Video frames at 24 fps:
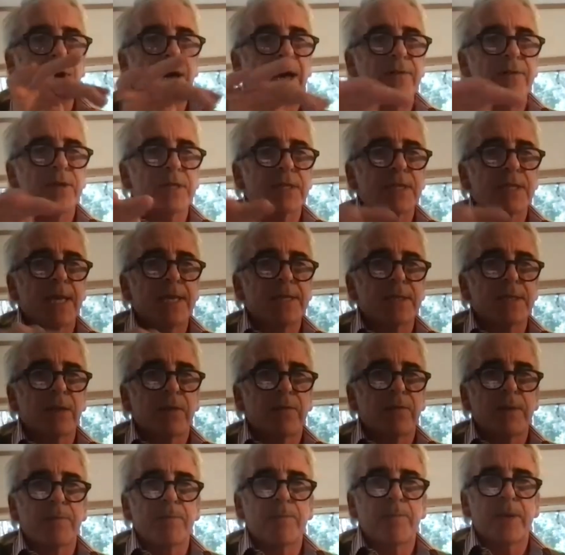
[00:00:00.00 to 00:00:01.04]
have a sense of
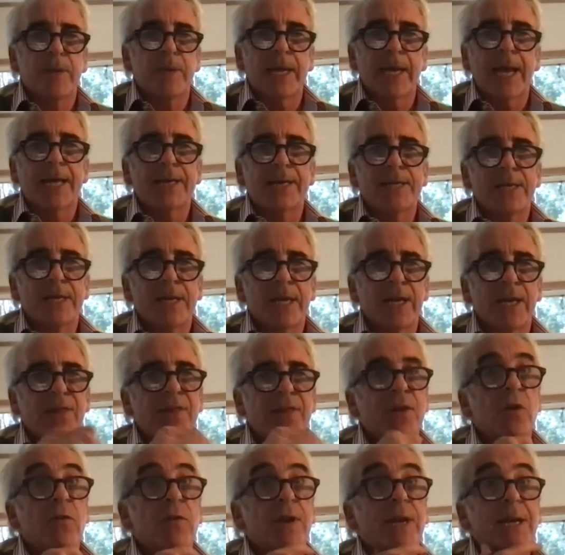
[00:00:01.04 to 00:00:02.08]
it being underneath
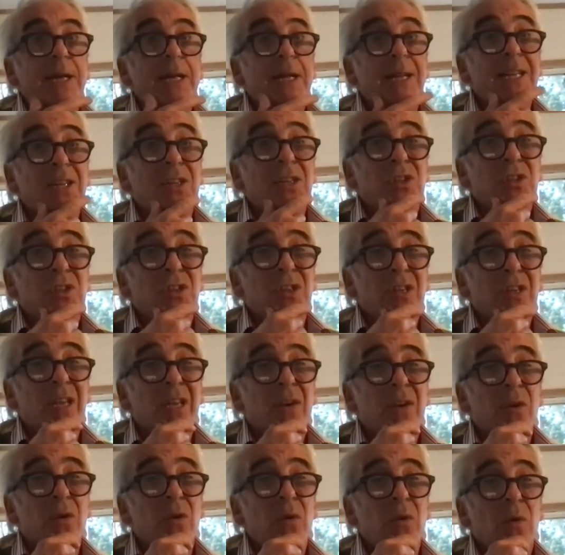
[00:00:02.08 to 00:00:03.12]
your English
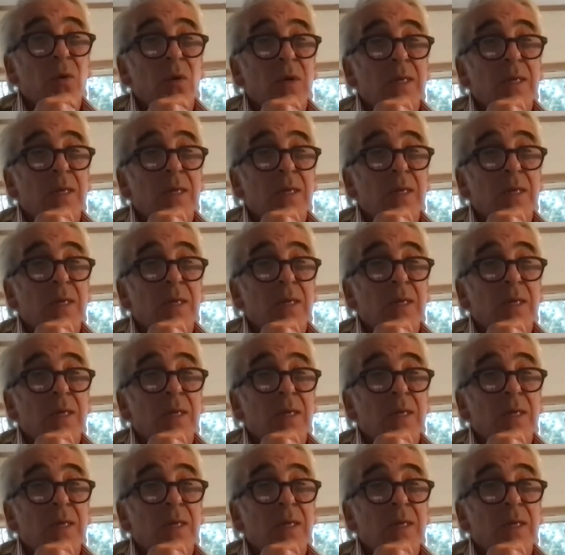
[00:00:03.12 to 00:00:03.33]
at all?